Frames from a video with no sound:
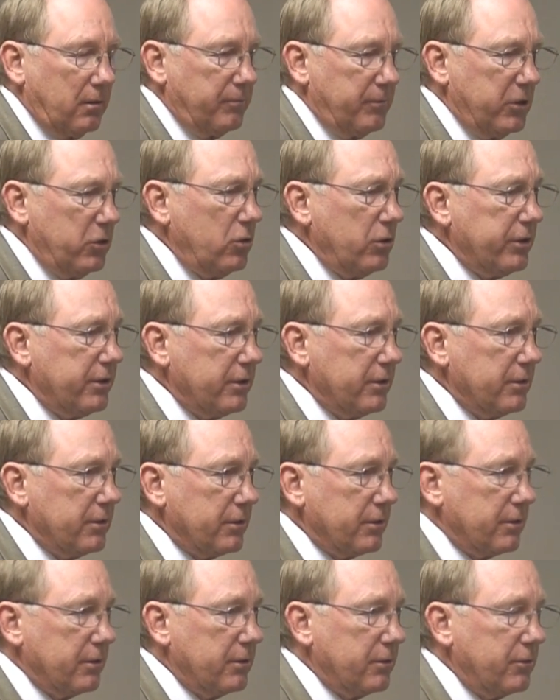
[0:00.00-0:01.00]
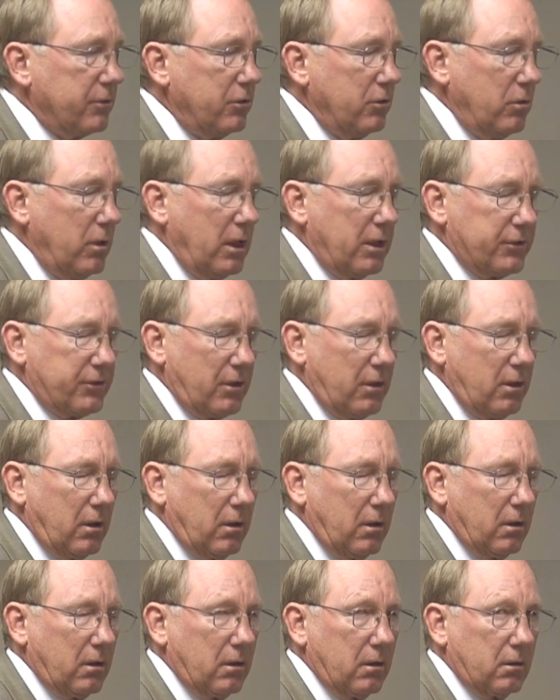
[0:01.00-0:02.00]
Buildings to us
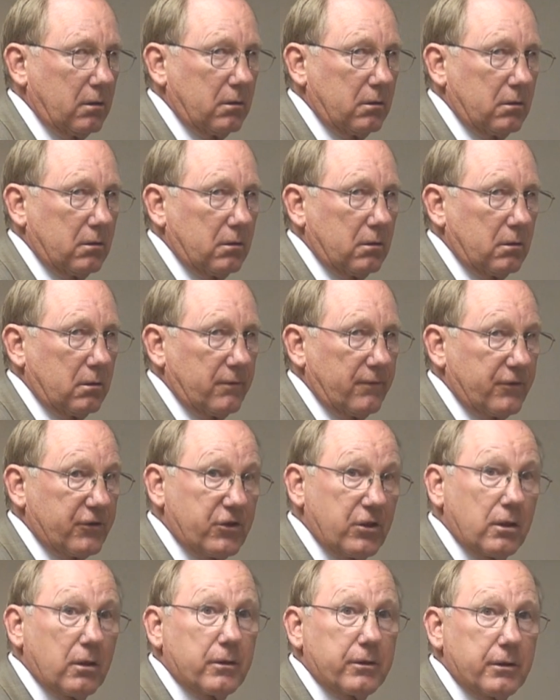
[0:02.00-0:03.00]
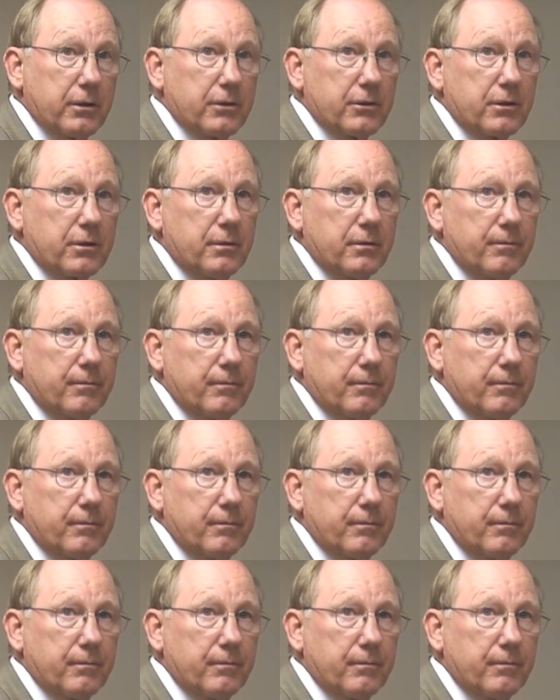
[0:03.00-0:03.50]
are facilities